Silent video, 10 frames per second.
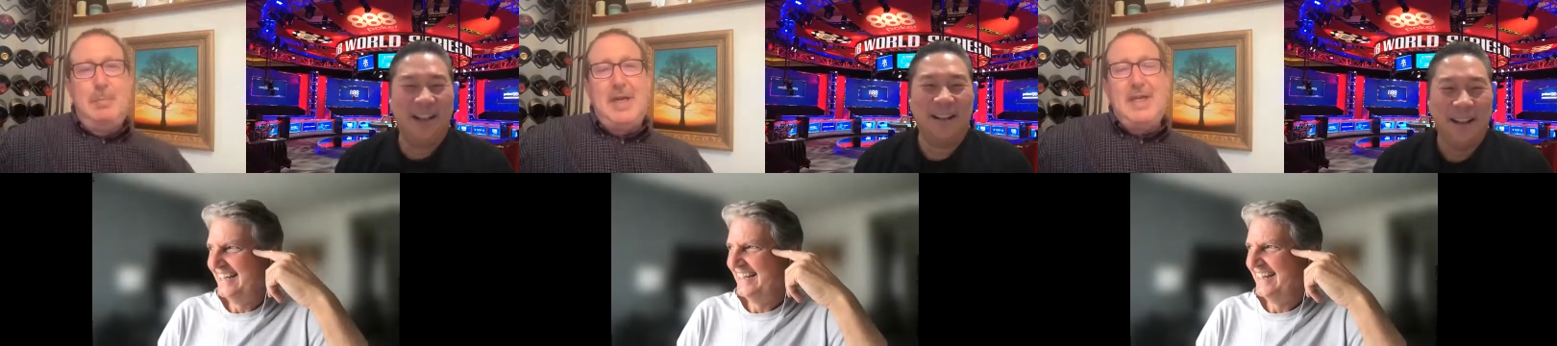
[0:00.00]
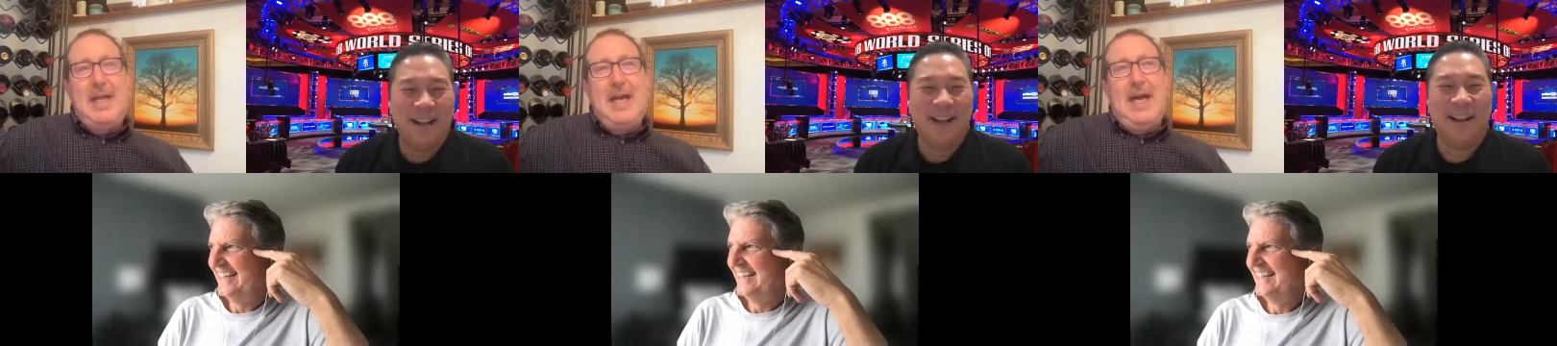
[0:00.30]

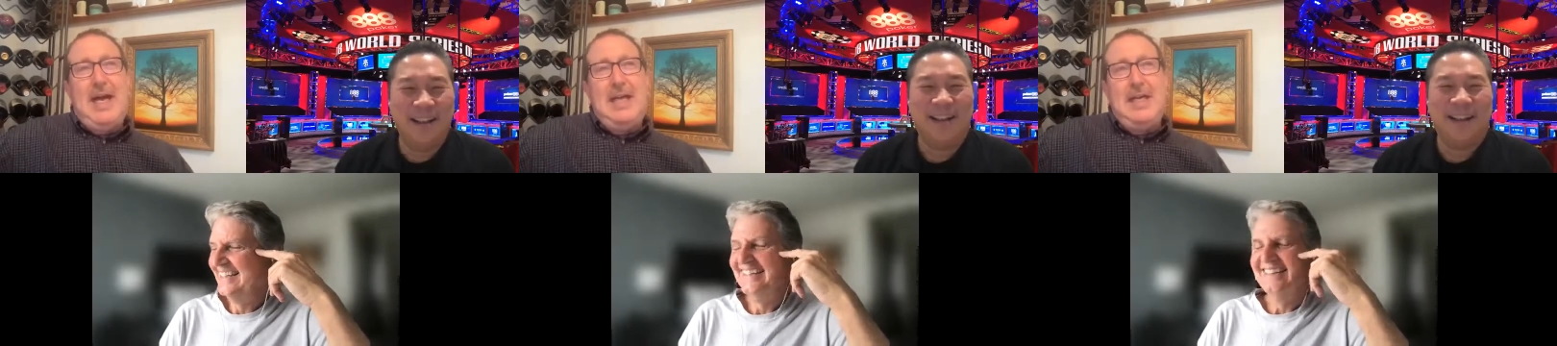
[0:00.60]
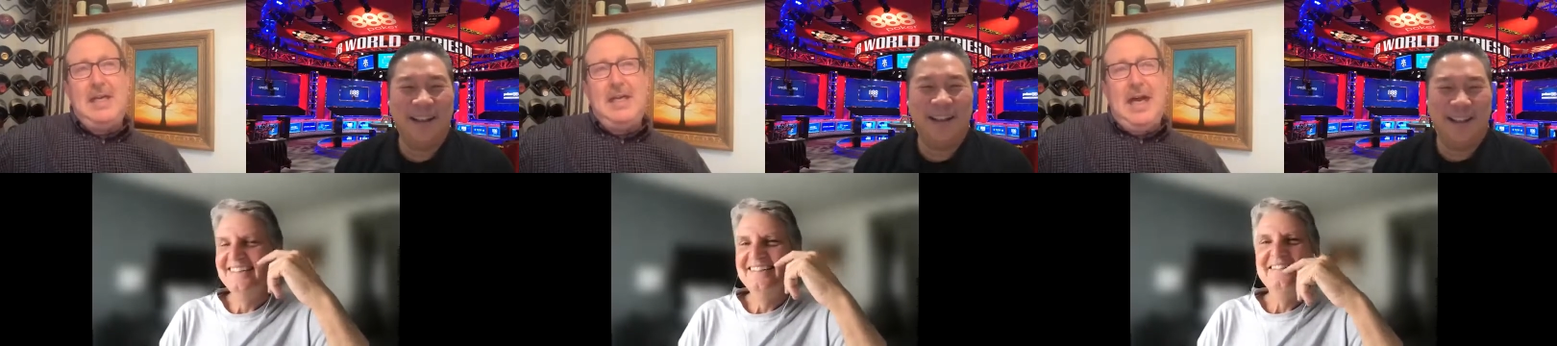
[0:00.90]
Speaker 1: But yeah, I
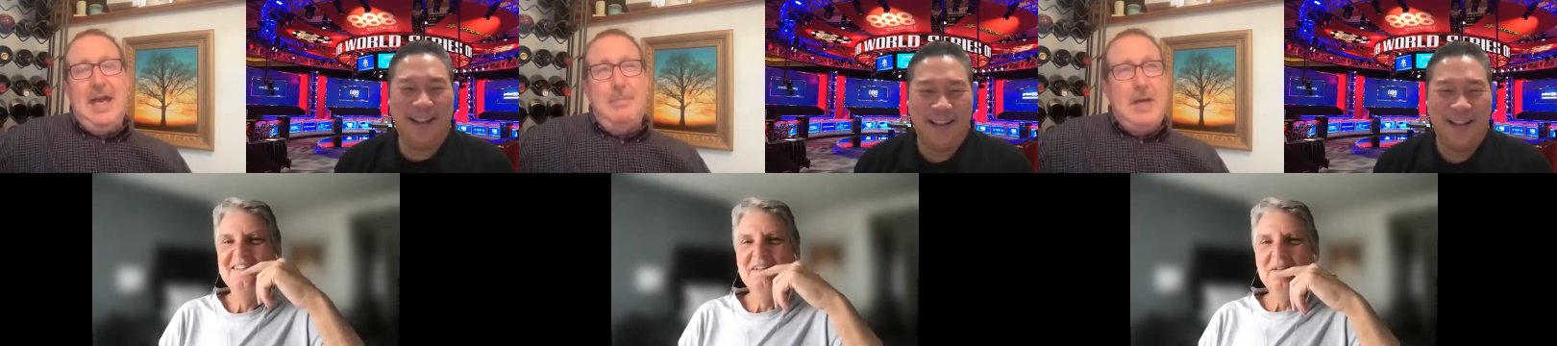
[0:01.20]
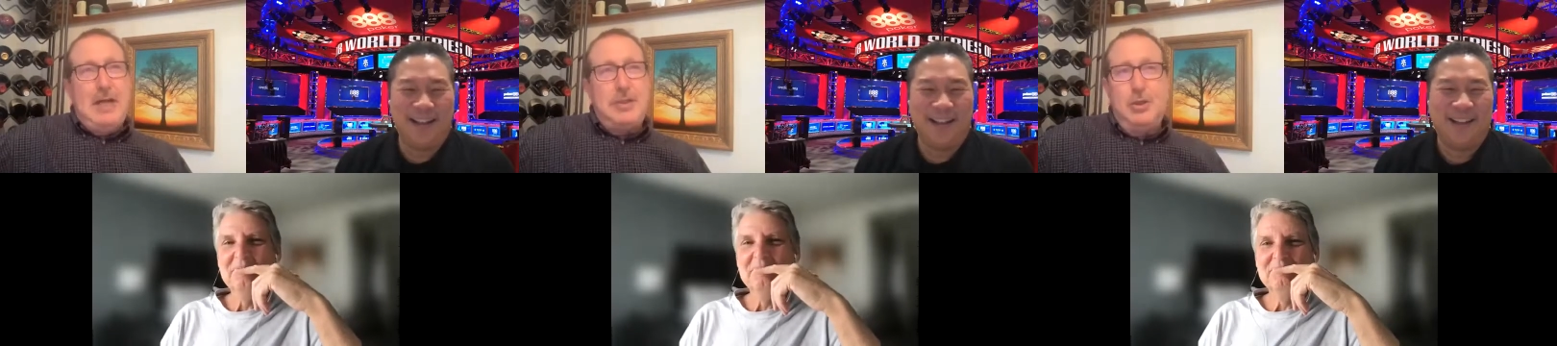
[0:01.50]
uh, I am
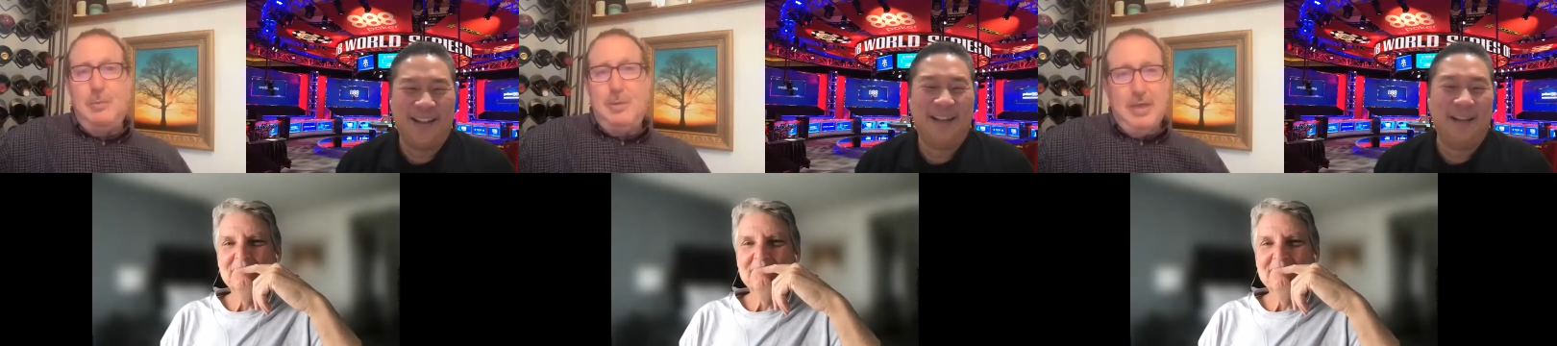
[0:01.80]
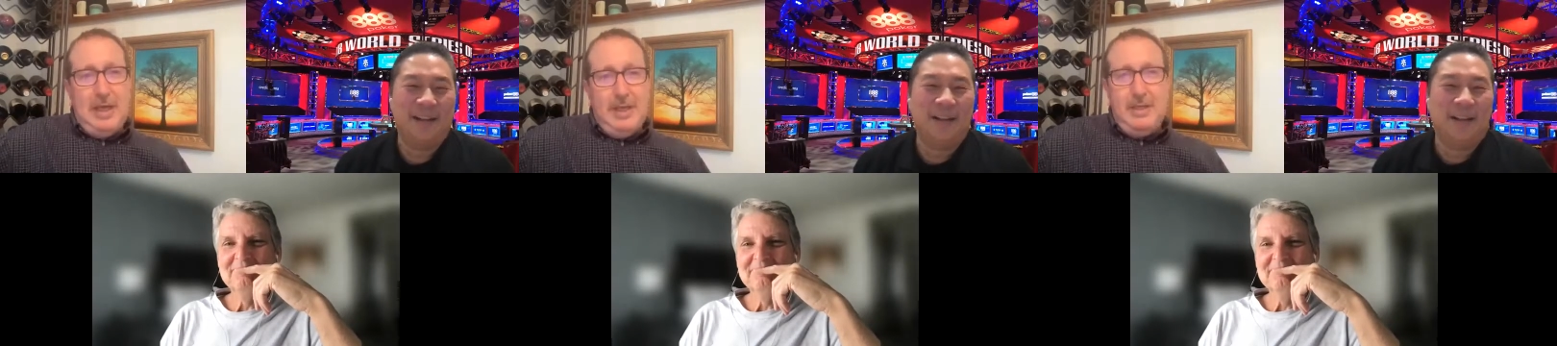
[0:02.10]
not a tournament
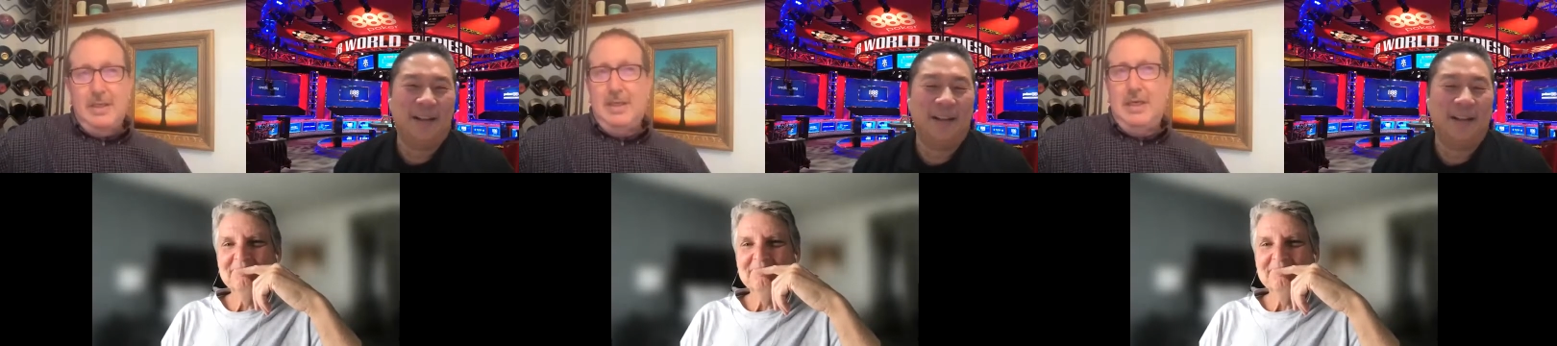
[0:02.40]
player.